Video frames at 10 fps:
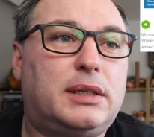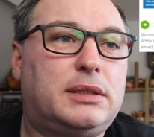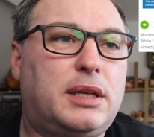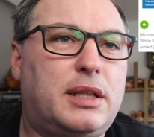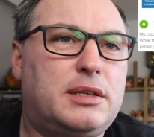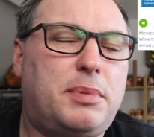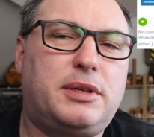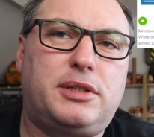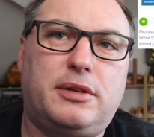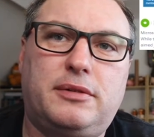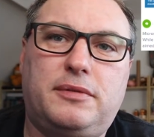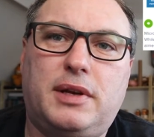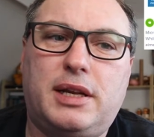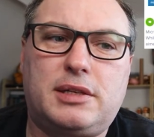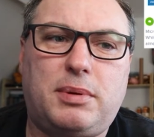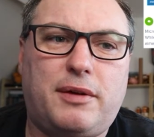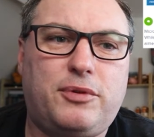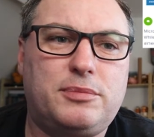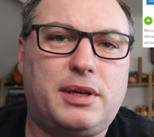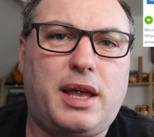So there's a bunch of Linux
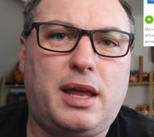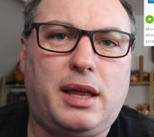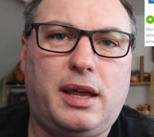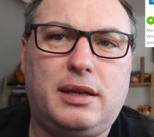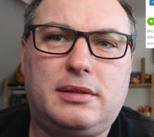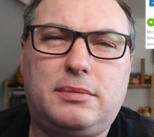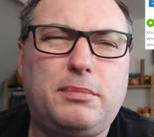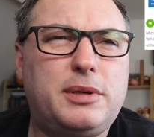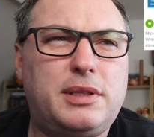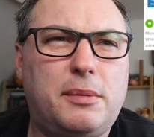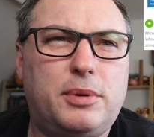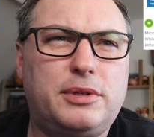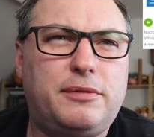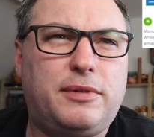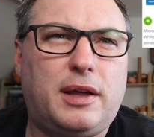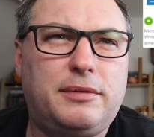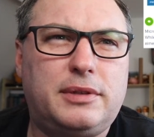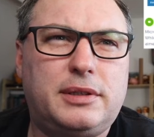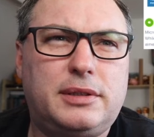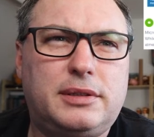platforms that are getting it, most of the Ubuntu
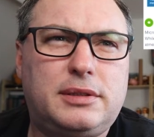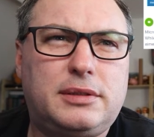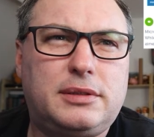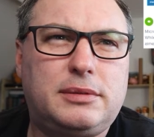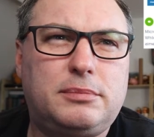flavours,